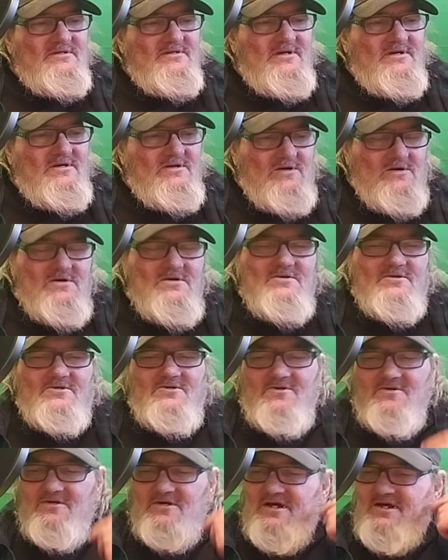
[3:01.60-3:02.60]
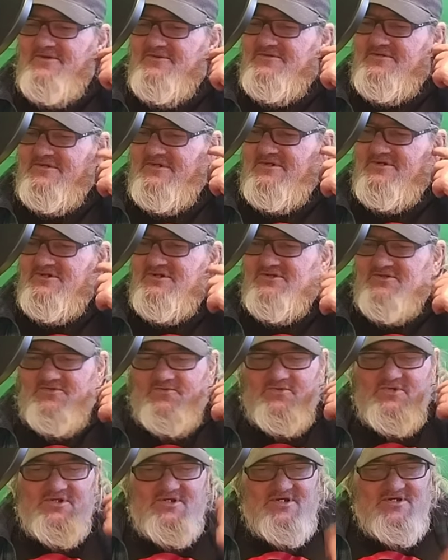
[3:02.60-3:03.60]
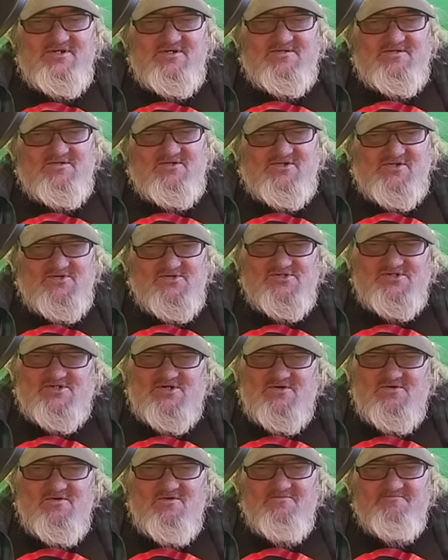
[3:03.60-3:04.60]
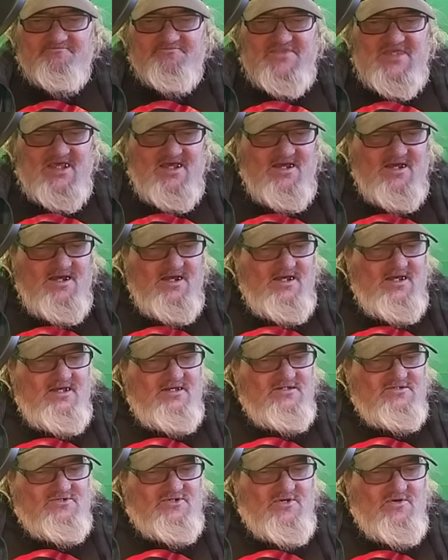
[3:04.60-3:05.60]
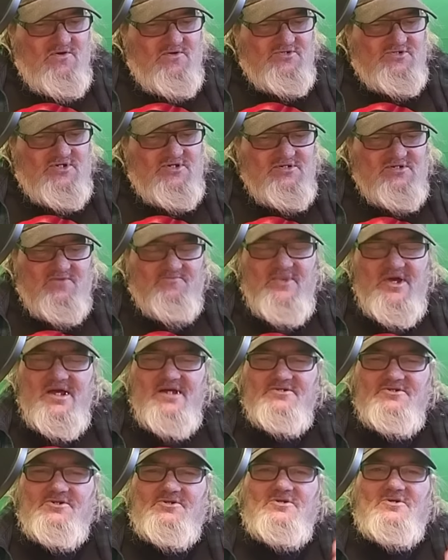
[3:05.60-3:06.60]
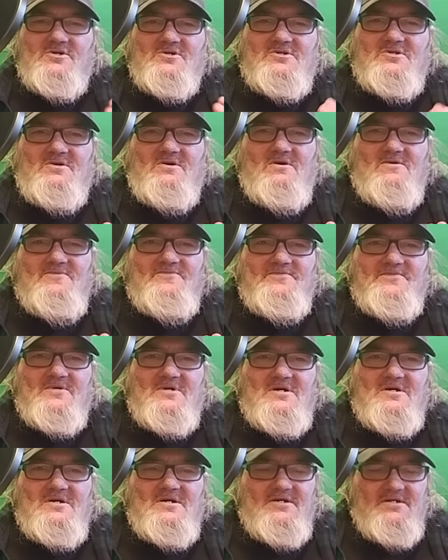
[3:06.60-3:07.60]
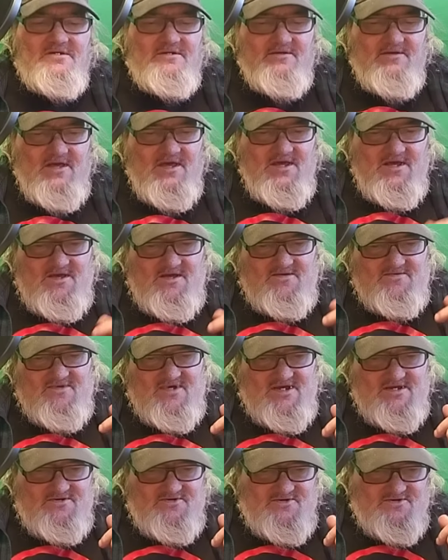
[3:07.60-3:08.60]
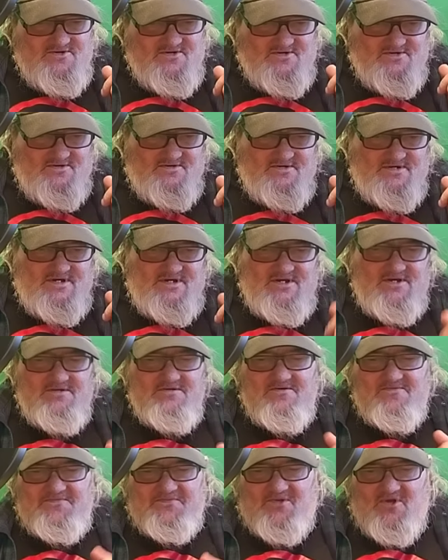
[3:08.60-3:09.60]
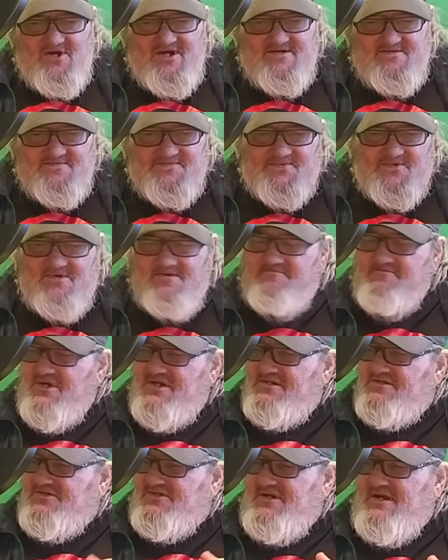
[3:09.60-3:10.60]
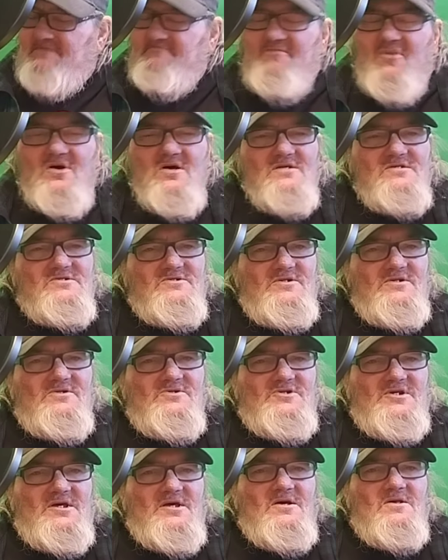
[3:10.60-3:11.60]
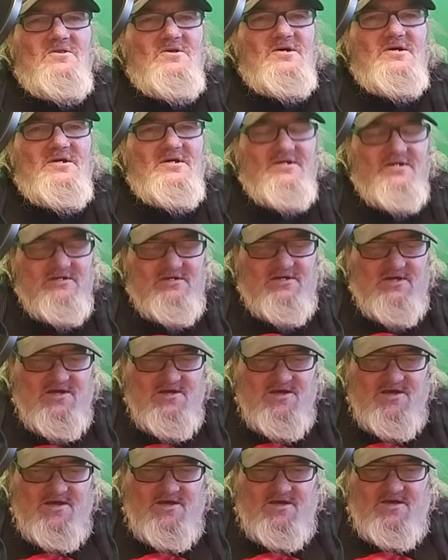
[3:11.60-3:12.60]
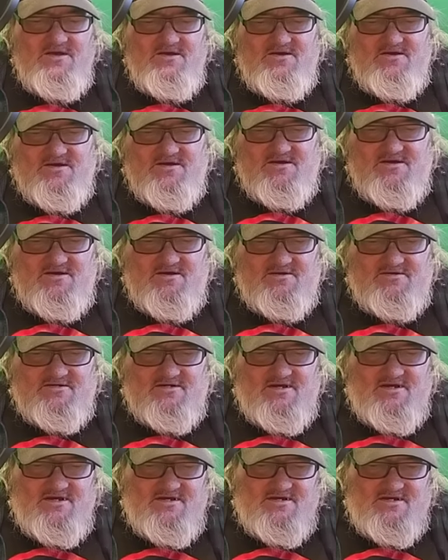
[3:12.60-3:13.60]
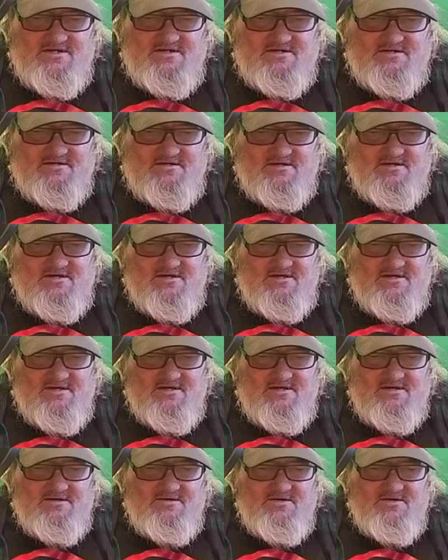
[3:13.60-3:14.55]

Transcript: uh, article, I, it just really hit close to home. So just imagine yourself uh, that you're in a flight from, say, Boston to LA, and uh,